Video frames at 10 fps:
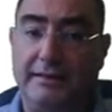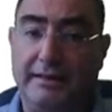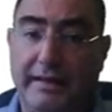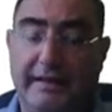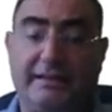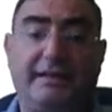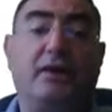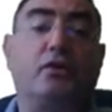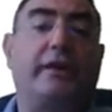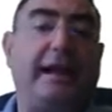
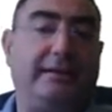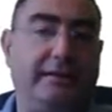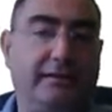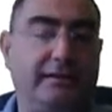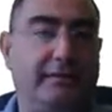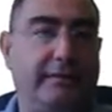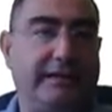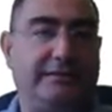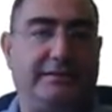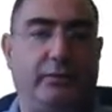interrogated,
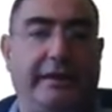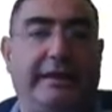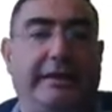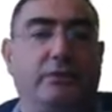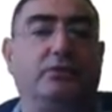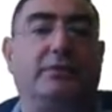means we use